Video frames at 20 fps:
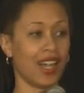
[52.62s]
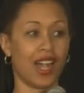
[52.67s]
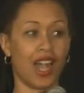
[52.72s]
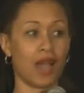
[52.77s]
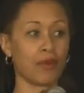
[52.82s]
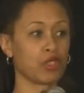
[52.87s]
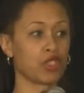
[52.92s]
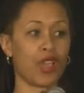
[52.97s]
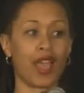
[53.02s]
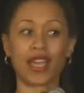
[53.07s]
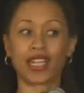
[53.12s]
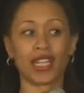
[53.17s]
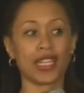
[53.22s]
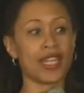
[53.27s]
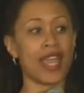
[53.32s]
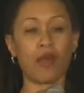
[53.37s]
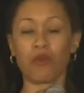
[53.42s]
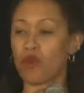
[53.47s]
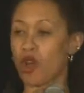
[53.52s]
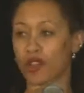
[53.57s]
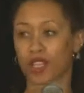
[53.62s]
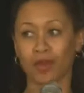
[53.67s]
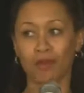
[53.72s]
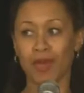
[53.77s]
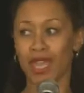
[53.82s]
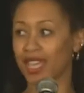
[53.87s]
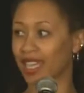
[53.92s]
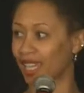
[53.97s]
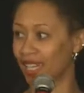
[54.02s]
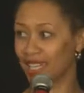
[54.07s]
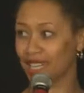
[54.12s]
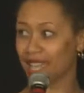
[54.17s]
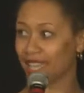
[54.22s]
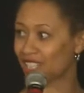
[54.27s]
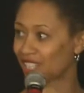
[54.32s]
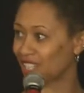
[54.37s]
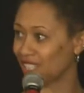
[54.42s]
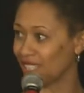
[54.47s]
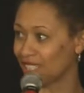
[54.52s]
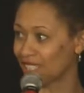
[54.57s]
I'm trying to network and make
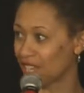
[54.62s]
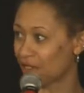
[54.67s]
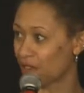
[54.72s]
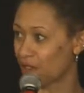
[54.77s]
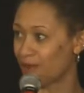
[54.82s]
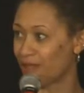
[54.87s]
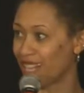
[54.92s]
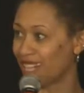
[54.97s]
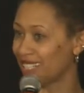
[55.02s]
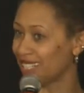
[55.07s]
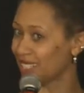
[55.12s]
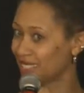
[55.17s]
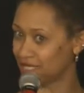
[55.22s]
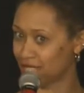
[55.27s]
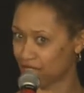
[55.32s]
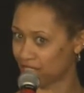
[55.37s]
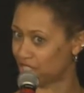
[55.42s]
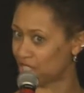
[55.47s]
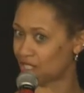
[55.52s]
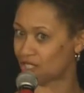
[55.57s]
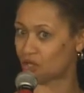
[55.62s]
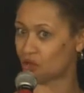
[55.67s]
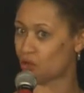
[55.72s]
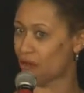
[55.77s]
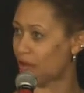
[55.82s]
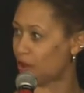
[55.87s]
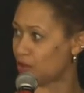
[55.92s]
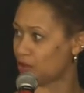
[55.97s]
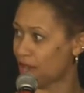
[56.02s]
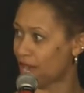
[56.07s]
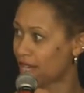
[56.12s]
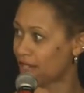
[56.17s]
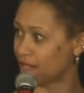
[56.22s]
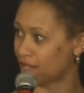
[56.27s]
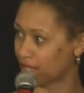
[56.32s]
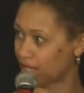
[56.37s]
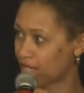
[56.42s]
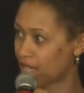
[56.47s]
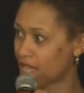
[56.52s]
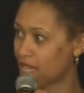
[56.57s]
connections, everybody. It's not just about writing
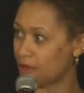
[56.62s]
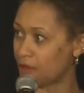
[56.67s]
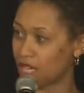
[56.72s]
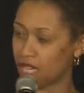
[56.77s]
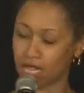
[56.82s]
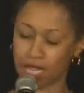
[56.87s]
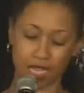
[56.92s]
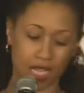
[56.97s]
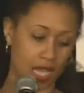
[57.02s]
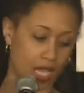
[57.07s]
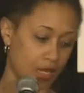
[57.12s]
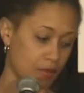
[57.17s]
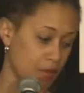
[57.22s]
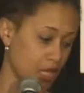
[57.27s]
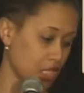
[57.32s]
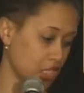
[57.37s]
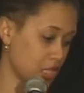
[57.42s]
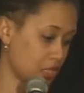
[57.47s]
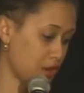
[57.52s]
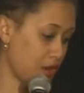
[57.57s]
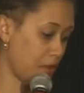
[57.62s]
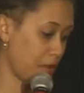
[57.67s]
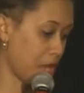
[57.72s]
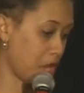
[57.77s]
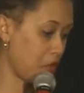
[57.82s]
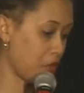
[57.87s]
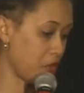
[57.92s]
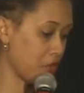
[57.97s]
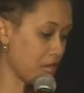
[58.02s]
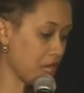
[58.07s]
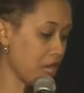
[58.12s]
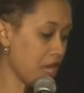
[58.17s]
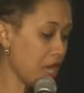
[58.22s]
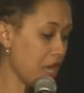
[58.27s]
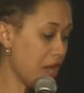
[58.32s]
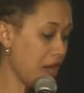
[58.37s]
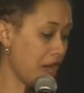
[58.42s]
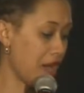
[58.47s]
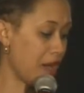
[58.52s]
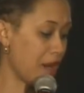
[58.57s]
and comedy. I got to make sure I'm healthy.
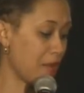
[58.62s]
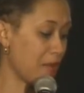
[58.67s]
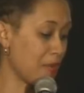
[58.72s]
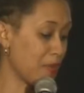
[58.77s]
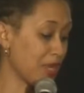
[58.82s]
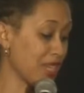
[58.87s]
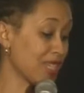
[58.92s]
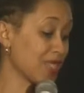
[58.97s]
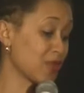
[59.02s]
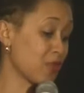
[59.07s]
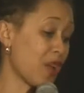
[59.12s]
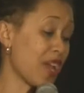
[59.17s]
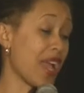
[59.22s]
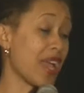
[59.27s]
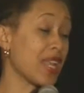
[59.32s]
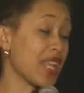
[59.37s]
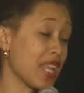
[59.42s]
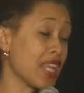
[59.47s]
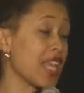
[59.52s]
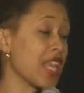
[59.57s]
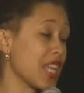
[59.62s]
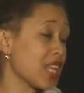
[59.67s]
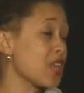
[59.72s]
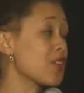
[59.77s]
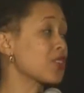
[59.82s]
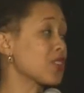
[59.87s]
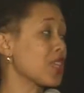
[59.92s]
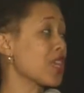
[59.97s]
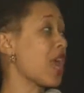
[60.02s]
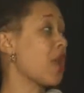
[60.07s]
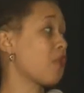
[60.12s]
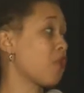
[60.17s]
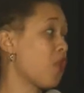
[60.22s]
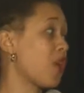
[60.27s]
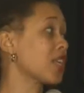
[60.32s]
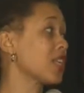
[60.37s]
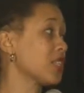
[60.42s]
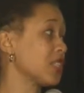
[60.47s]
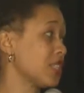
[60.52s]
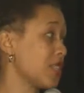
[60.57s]
But he's and here's the thing. I
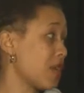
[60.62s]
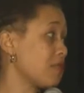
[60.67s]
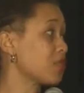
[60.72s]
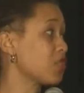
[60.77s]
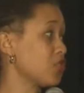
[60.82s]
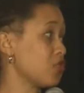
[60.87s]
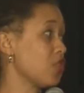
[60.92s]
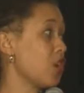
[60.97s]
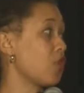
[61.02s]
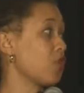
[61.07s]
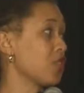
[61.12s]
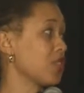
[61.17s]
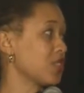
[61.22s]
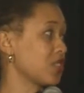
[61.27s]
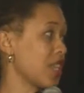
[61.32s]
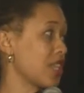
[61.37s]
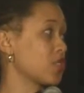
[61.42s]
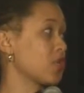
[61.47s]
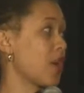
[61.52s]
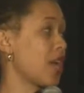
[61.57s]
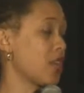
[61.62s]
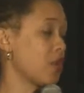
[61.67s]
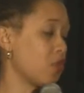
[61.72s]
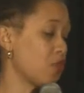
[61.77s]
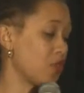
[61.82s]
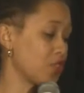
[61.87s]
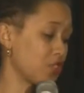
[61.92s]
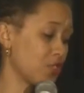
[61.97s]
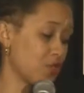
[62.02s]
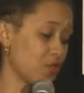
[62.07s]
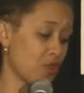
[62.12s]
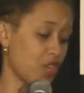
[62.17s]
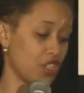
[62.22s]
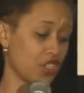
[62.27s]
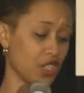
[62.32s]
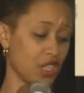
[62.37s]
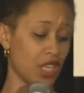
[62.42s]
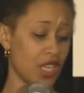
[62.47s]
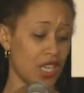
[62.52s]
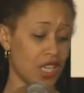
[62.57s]
wanted them to know this. That's why I didn't want you to
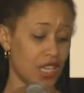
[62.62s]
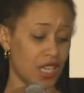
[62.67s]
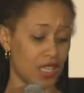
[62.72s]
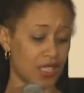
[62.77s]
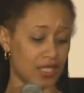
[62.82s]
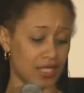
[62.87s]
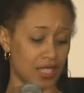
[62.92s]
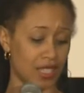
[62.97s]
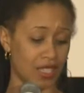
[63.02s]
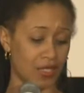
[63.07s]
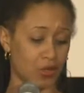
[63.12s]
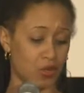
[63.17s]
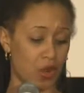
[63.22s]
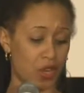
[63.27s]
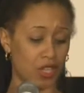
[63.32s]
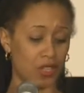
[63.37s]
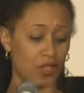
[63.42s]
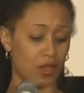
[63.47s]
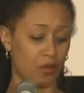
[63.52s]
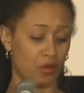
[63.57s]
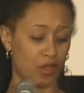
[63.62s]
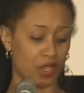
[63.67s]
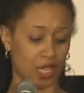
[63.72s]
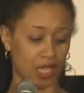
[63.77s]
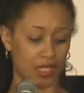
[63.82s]
rush it. He's working on a book